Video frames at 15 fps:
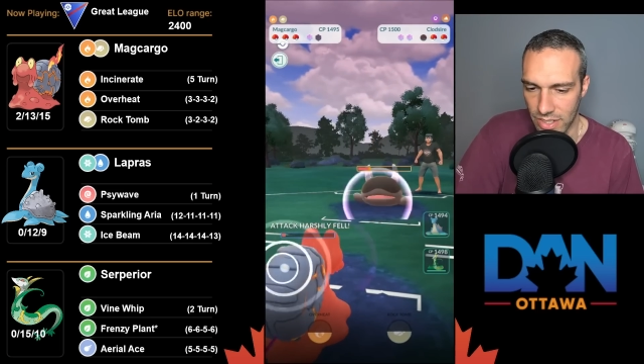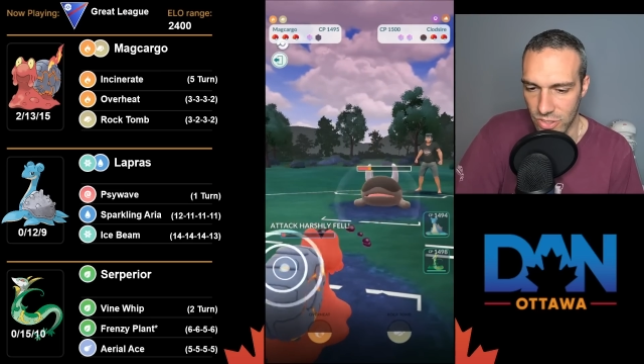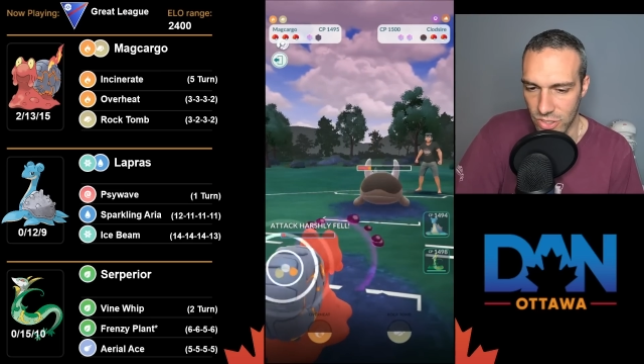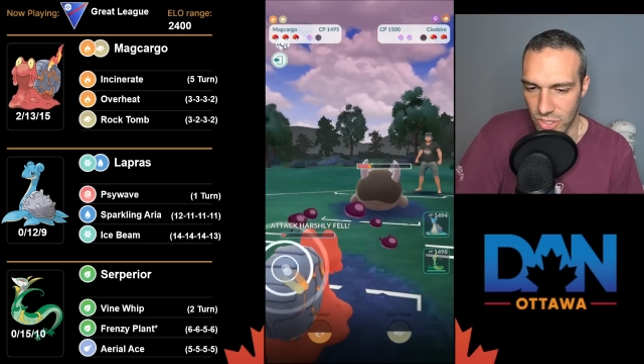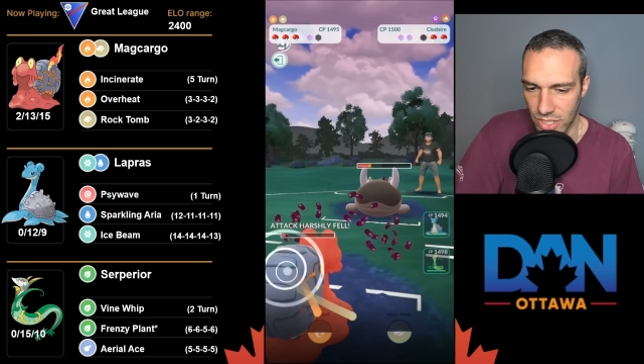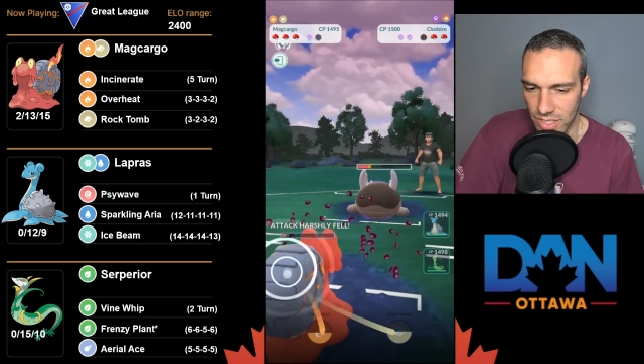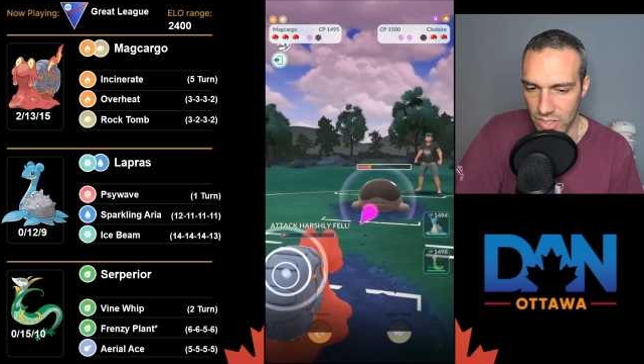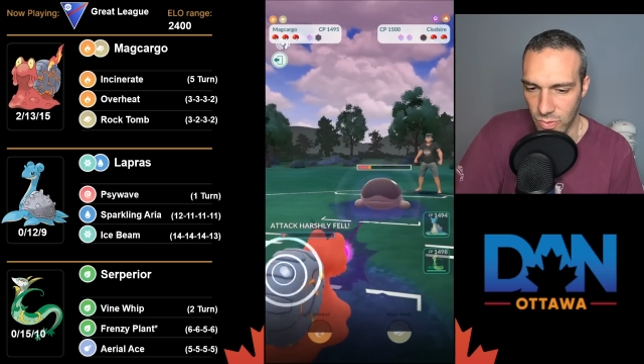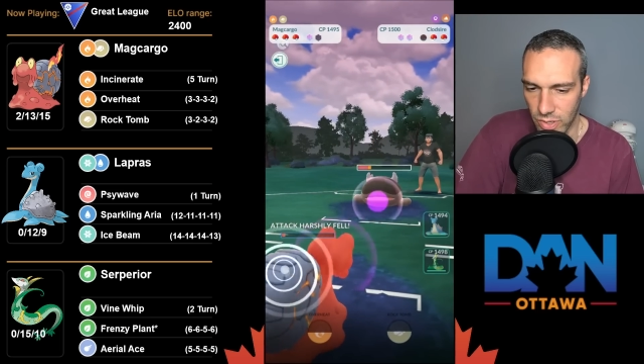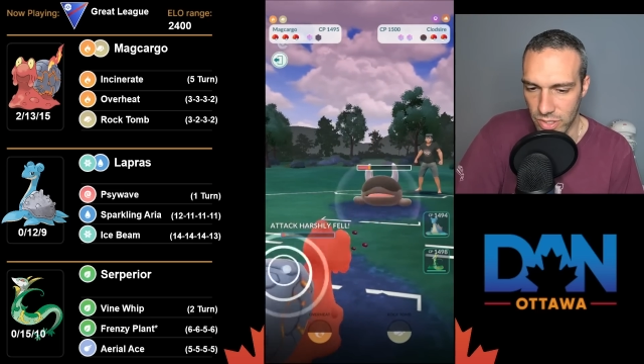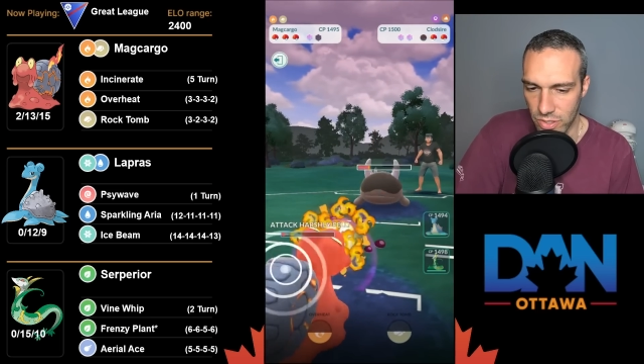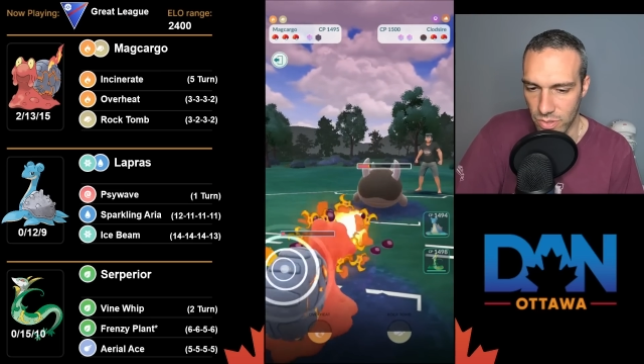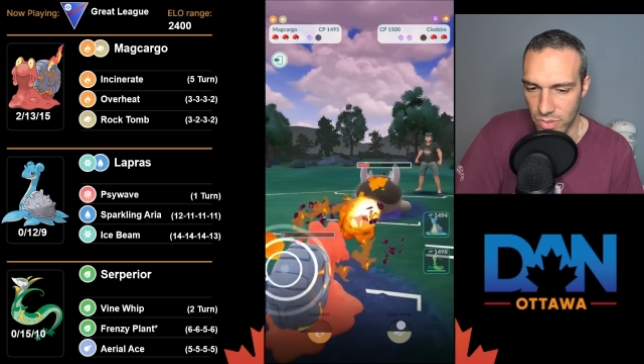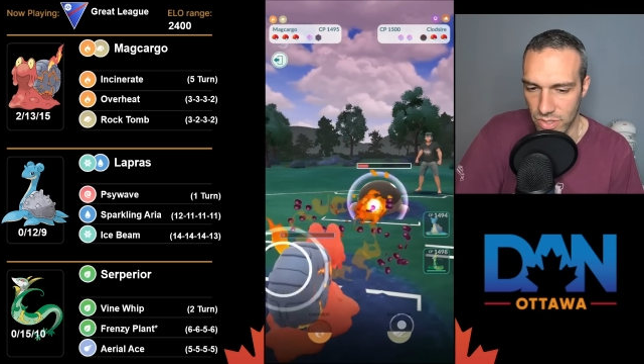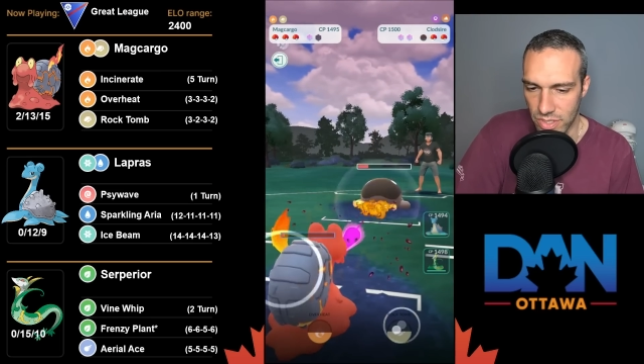just going
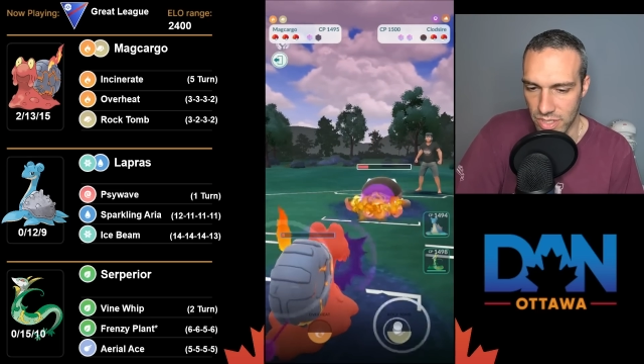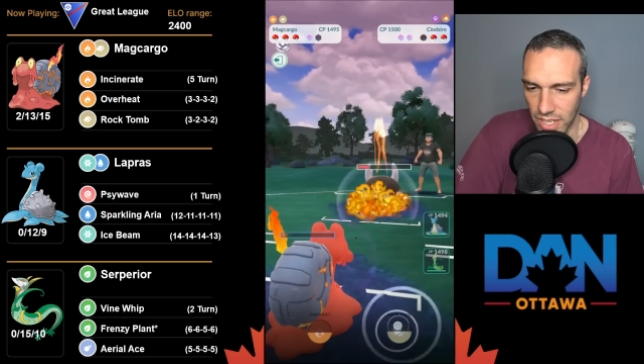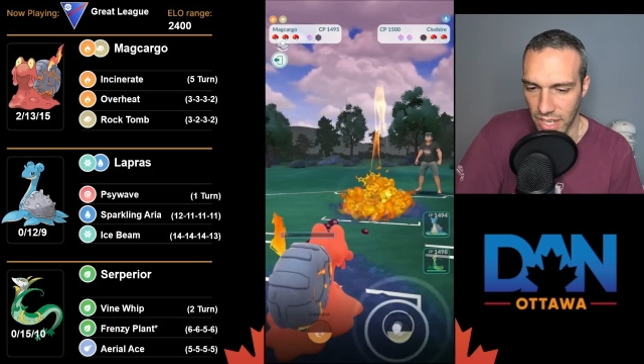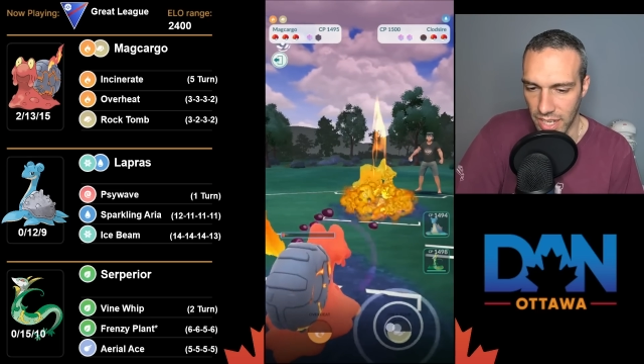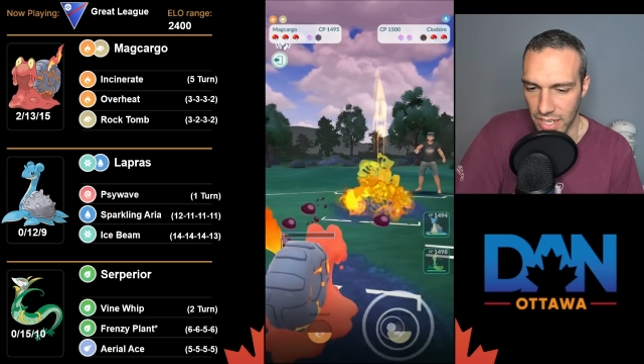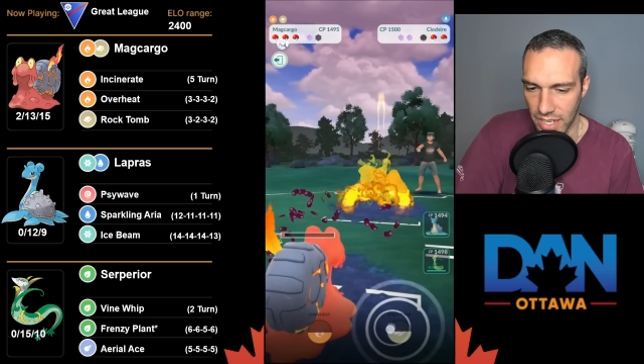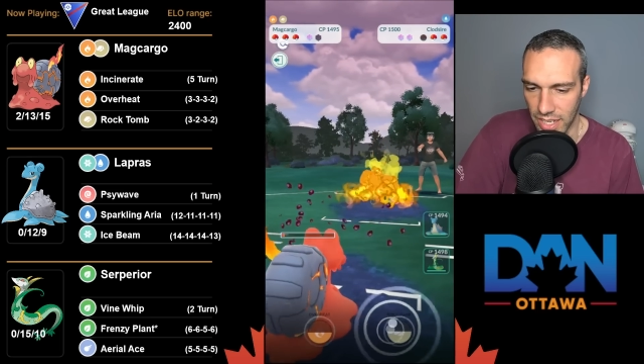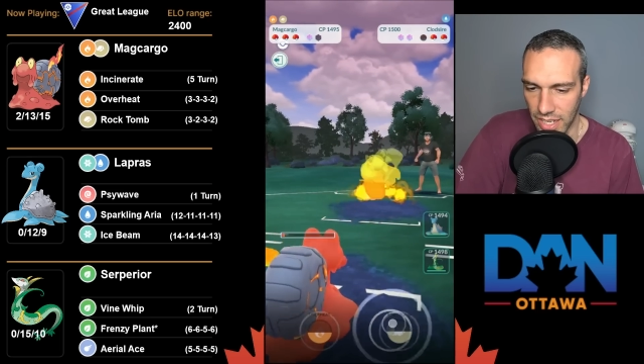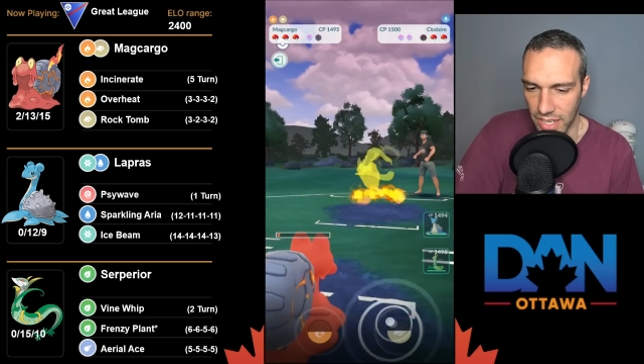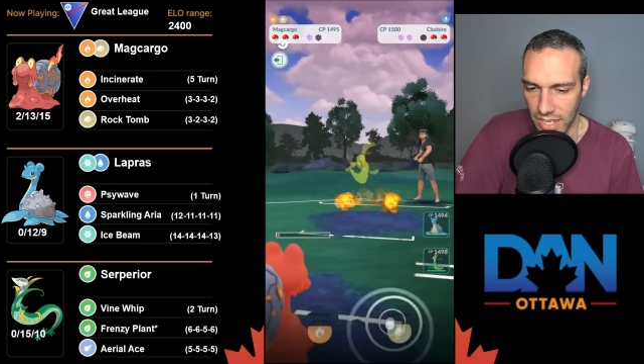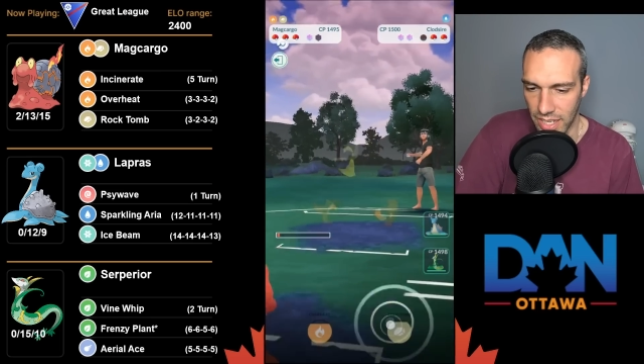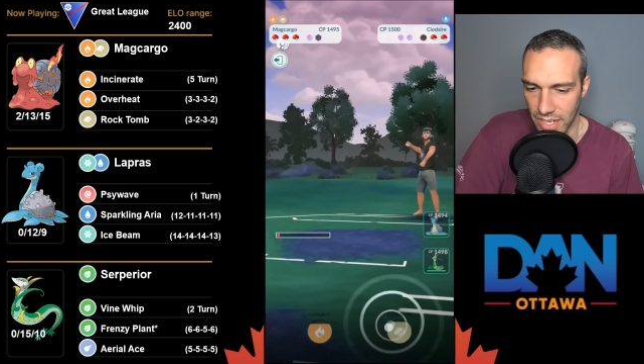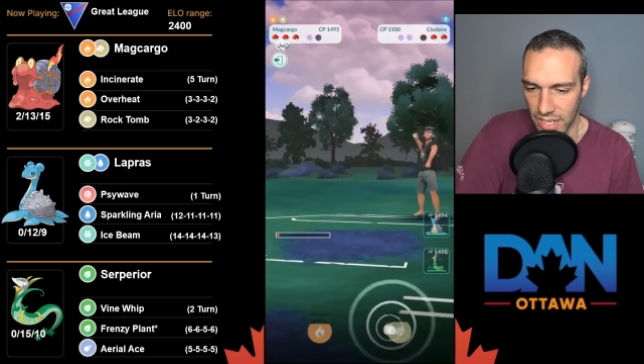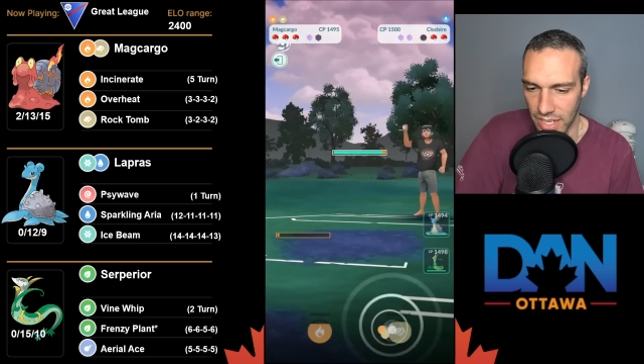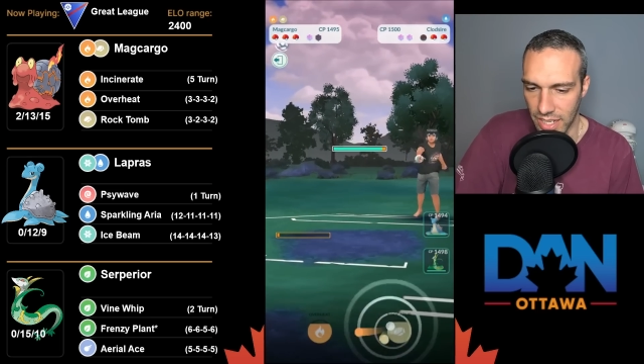to stay
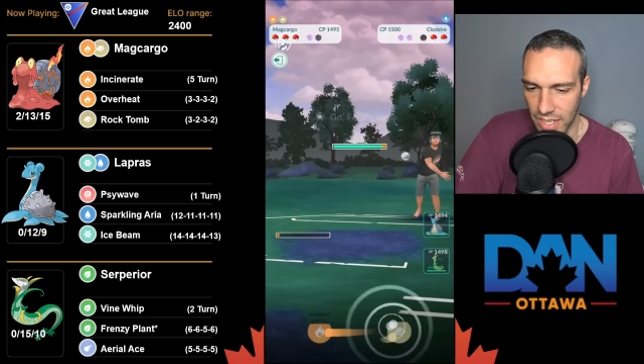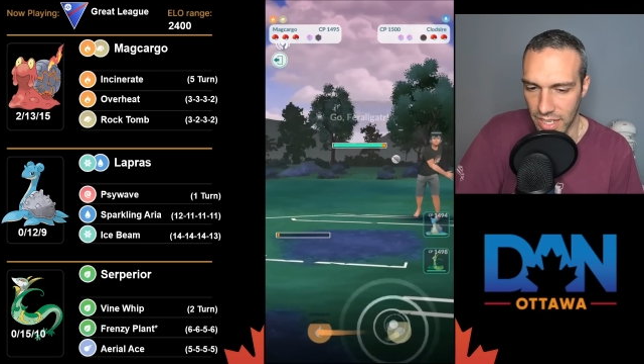in,